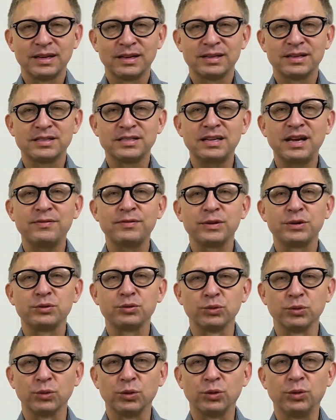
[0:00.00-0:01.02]
The 7th
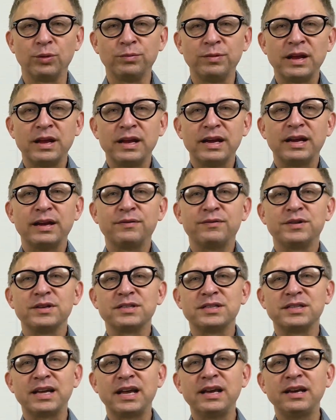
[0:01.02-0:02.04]
rule, if the
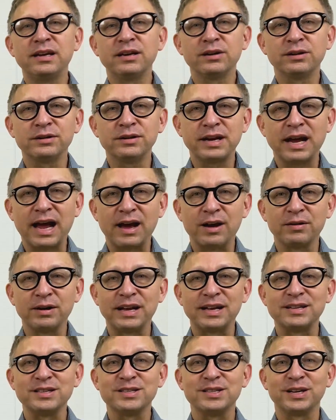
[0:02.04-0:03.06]
singular noun
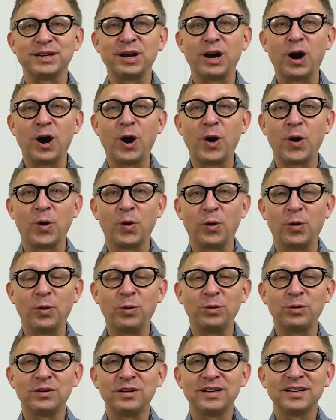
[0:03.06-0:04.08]
ends in
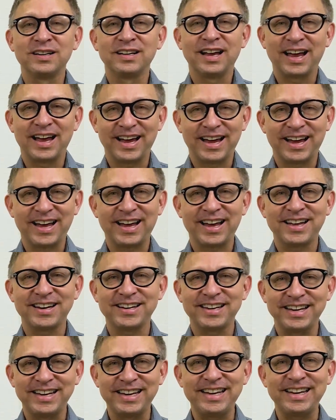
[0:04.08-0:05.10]
O,
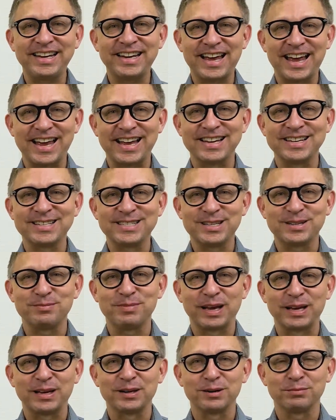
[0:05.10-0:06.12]
add ES to
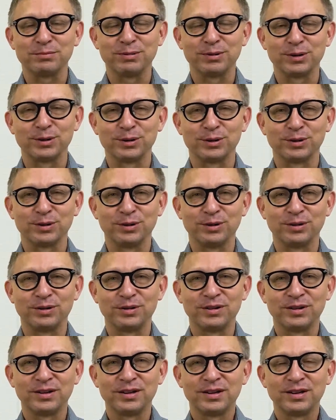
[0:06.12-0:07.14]
make it a plural.
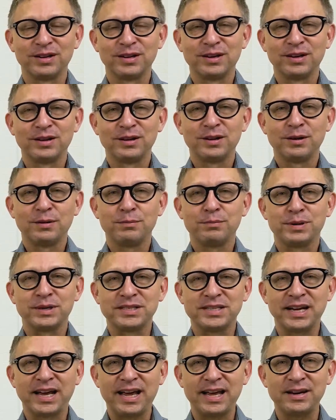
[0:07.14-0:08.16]

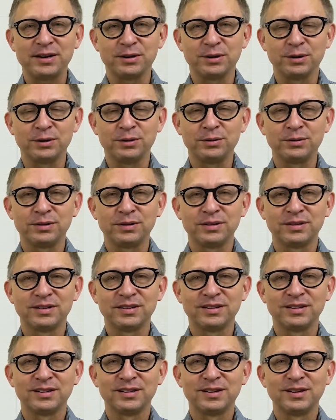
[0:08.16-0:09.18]
Potato,
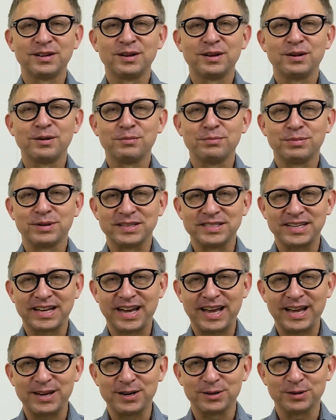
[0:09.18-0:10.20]

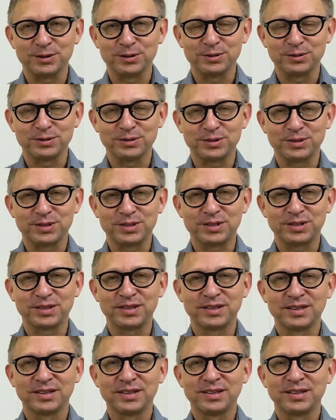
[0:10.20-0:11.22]
potatoes.
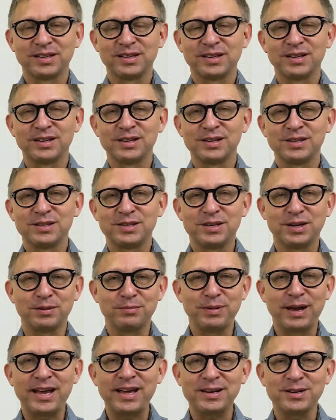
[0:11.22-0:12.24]

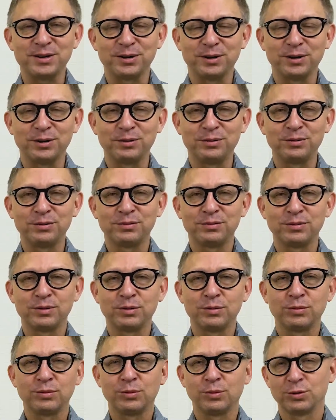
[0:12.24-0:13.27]
Tomato,
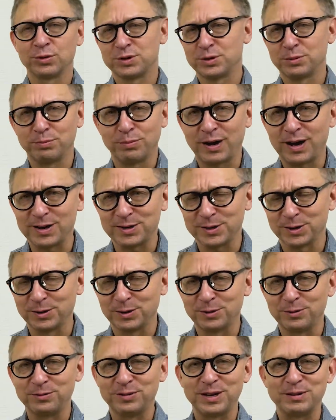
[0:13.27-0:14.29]
or
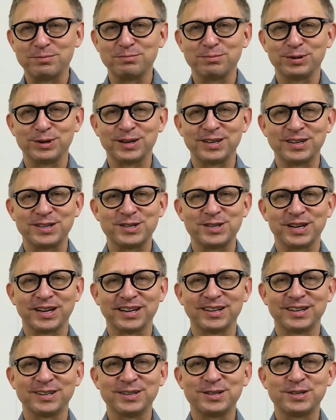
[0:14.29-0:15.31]
tomato in British
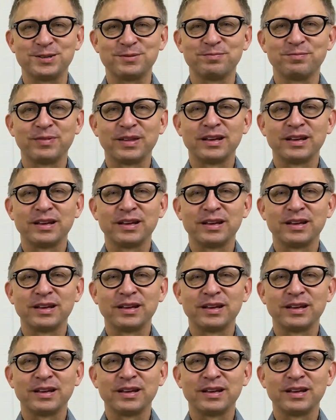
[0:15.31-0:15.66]
English,